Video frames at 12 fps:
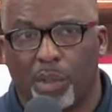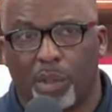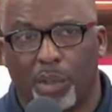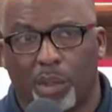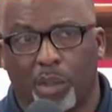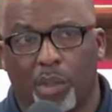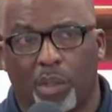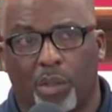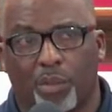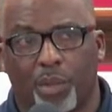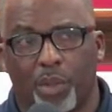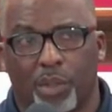call a
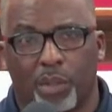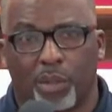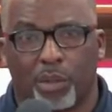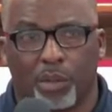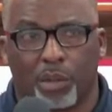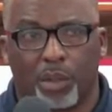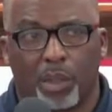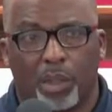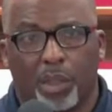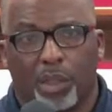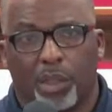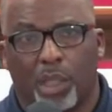preacher,
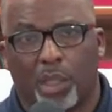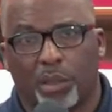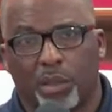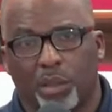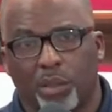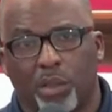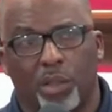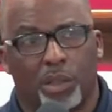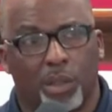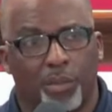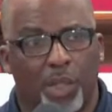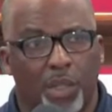Dr.
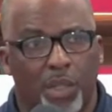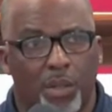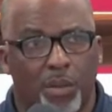Dorothy May,